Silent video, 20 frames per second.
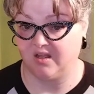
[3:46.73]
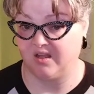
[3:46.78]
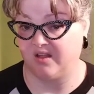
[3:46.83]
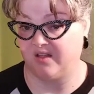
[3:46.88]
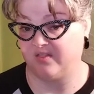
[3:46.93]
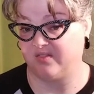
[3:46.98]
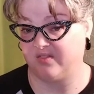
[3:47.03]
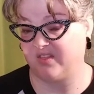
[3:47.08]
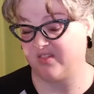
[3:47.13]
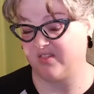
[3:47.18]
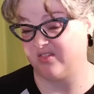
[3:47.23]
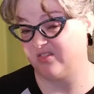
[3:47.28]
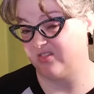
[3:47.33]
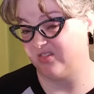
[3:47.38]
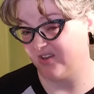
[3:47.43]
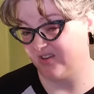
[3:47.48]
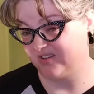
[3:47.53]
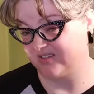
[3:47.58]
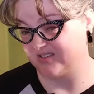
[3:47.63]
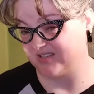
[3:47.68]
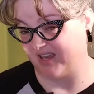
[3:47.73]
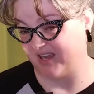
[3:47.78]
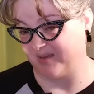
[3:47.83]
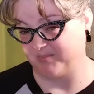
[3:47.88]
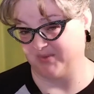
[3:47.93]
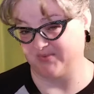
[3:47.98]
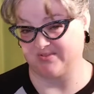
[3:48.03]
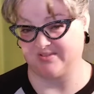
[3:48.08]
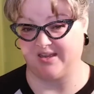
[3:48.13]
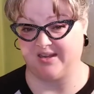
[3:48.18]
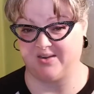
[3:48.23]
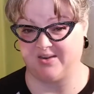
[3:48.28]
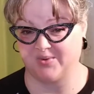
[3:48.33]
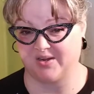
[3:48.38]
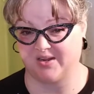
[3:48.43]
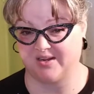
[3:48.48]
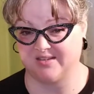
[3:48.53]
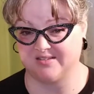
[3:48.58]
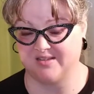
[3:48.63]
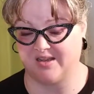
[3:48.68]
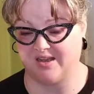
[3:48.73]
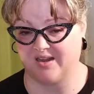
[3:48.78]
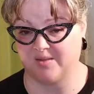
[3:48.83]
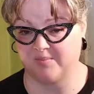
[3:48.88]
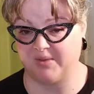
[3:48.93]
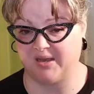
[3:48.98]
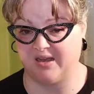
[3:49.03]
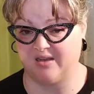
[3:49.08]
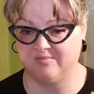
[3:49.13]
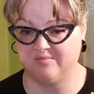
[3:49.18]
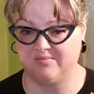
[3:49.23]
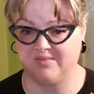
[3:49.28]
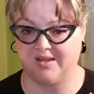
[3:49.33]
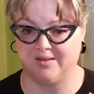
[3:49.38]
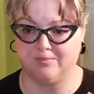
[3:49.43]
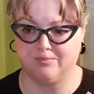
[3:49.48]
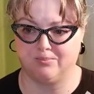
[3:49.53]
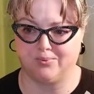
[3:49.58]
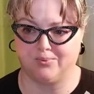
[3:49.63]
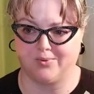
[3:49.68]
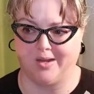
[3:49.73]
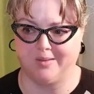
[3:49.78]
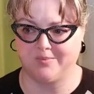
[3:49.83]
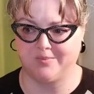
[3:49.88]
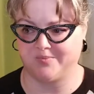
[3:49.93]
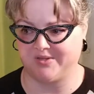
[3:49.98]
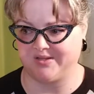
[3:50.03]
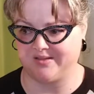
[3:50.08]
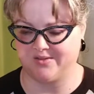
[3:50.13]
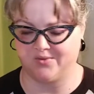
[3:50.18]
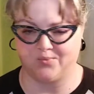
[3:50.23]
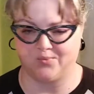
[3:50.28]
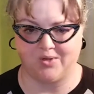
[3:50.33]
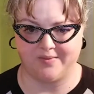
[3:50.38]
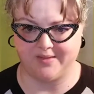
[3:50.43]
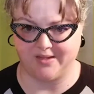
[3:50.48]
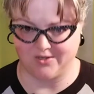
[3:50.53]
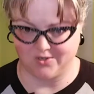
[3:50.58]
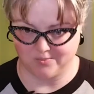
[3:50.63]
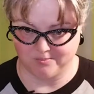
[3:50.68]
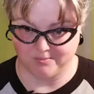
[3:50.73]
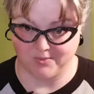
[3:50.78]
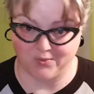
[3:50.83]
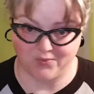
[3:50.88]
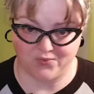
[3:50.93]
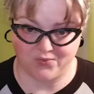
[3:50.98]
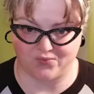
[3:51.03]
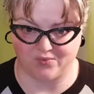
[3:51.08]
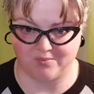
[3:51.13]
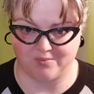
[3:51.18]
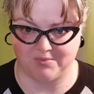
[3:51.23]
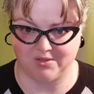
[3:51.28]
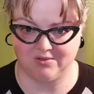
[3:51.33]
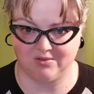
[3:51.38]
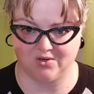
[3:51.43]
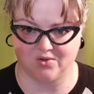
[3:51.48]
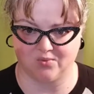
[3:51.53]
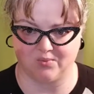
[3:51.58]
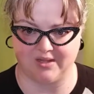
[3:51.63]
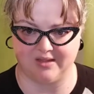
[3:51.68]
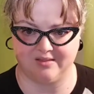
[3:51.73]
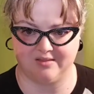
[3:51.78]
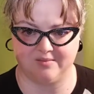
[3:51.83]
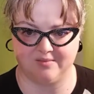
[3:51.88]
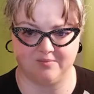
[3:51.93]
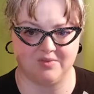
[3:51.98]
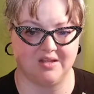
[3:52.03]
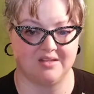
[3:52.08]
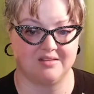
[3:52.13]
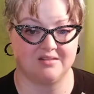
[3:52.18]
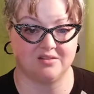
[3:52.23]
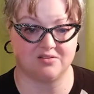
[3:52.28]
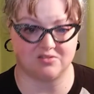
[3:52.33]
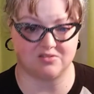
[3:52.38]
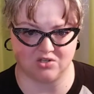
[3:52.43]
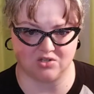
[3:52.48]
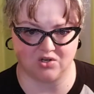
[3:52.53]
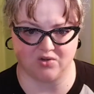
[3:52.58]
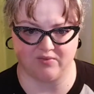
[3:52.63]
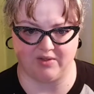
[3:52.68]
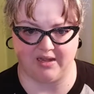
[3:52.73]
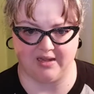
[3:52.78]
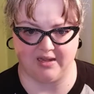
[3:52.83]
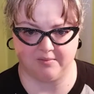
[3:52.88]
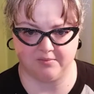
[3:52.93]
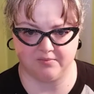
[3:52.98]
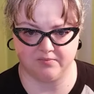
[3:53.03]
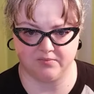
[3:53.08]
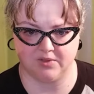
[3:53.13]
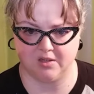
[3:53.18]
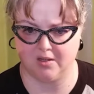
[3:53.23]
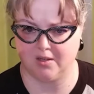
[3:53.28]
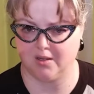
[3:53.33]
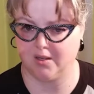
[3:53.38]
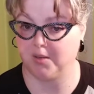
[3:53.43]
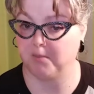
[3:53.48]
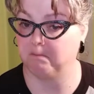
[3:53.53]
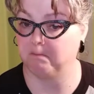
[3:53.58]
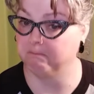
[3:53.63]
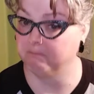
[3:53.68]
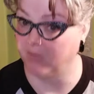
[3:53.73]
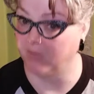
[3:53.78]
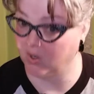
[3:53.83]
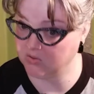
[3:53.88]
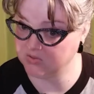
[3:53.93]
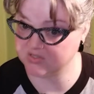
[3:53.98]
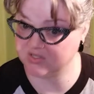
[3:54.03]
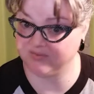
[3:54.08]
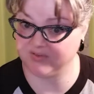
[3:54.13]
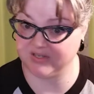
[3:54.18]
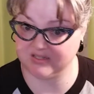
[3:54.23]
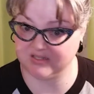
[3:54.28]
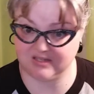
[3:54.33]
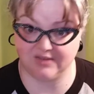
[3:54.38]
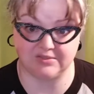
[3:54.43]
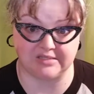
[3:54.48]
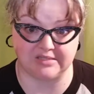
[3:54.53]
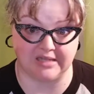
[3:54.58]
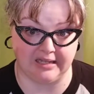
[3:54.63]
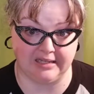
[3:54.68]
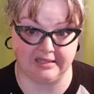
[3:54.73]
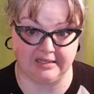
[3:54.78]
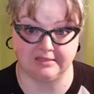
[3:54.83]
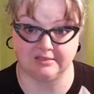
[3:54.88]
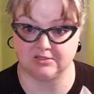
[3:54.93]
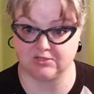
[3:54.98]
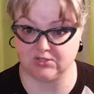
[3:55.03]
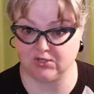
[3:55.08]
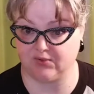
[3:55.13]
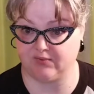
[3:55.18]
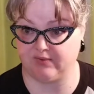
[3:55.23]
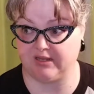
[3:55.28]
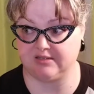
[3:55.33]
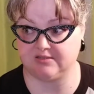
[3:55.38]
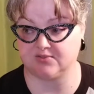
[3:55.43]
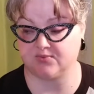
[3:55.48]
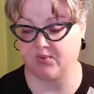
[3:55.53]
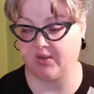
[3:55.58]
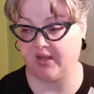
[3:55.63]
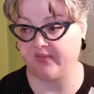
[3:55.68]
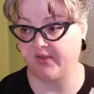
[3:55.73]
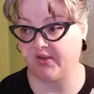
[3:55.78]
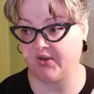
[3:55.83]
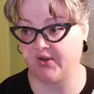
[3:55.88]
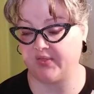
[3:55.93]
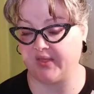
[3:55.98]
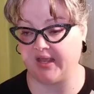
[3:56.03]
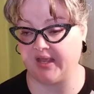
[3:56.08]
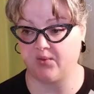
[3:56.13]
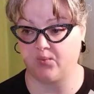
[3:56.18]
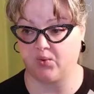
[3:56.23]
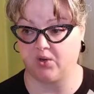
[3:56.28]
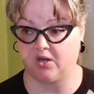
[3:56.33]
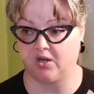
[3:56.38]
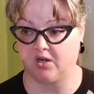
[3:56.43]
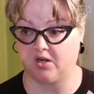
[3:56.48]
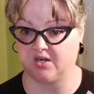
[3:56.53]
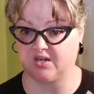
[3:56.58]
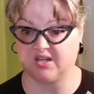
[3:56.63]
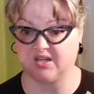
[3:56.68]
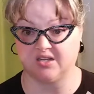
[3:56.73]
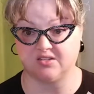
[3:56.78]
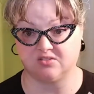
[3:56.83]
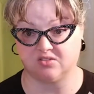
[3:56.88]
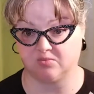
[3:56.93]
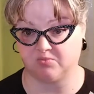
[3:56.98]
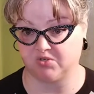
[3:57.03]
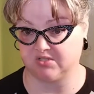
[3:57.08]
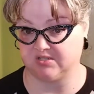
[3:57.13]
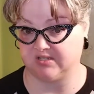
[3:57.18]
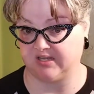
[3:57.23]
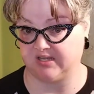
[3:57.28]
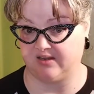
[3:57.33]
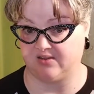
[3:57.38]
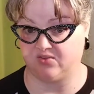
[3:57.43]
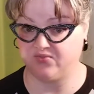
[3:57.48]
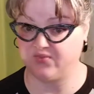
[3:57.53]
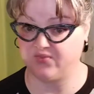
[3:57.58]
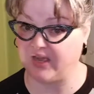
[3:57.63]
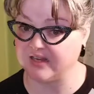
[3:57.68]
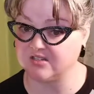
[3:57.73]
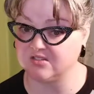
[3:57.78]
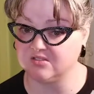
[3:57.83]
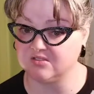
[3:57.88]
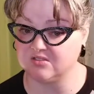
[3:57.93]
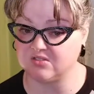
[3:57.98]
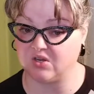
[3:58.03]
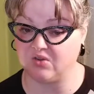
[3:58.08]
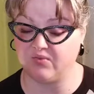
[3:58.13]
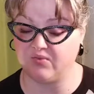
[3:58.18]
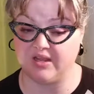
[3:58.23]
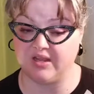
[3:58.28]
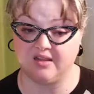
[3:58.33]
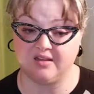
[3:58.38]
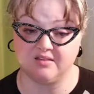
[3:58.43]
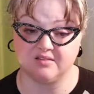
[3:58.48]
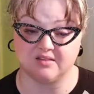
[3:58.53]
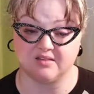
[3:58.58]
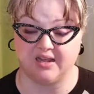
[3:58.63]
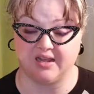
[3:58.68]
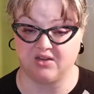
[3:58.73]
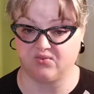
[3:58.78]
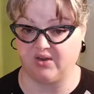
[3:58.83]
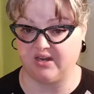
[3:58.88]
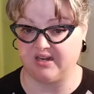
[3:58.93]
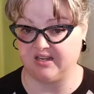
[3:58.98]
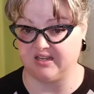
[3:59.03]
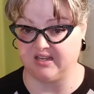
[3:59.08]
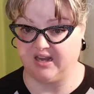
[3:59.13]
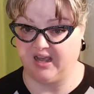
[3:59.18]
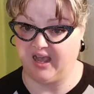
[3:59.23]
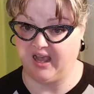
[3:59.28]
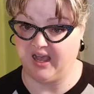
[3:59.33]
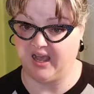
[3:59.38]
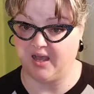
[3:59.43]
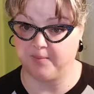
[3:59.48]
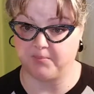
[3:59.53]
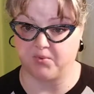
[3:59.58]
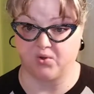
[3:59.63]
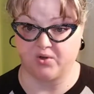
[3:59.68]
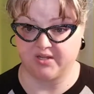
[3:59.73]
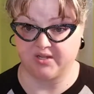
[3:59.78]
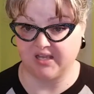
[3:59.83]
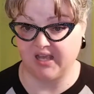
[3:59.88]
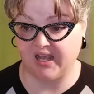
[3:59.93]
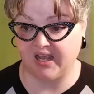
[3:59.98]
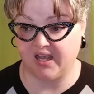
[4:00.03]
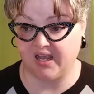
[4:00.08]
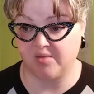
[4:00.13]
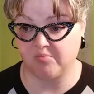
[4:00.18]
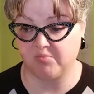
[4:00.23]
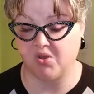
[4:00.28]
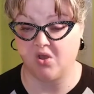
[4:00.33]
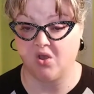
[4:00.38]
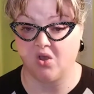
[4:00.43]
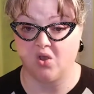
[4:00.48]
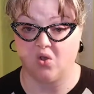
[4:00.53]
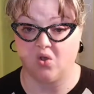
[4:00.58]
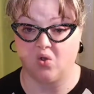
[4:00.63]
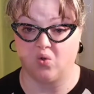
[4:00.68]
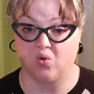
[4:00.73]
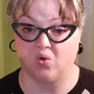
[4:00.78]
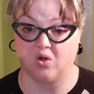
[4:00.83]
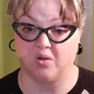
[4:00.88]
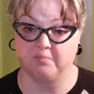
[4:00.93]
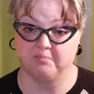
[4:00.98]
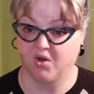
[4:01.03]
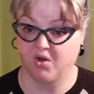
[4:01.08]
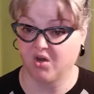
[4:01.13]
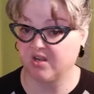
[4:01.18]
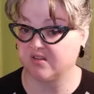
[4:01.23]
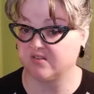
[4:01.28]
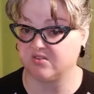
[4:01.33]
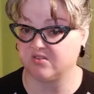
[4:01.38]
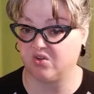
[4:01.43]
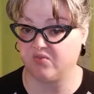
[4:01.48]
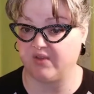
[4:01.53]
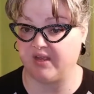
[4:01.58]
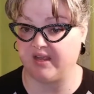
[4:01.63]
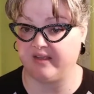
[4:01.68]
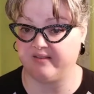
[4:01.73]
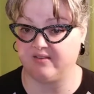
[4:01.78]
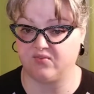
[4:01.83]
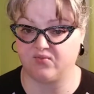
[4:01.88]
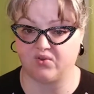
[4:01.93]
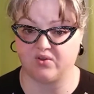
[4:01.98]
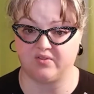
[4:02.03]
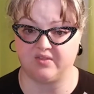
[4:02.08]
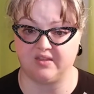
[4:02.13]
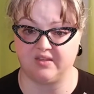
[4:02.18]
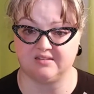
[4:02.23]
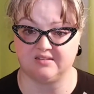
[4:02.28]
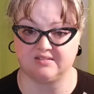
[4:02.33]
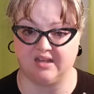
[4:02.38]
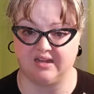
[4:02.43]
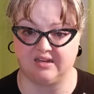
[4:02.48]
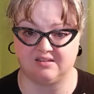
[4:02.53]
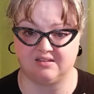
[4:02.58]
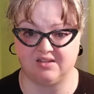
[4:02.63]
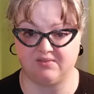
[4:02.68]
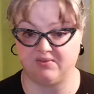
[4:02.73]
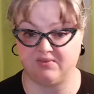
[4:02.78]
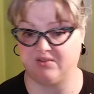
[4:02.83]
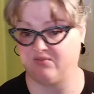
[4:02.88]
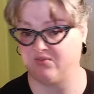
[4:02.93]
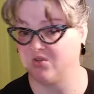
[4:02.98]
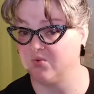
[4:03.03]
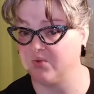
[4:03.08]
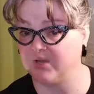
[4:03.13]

The third type of study we're going to talk about, and probably the one that you're most familiar with, is a survey. Most of us have taken surveys, whether they were customer satisfaction surveys like rating an app or a game, or market surveys for things like TV viewing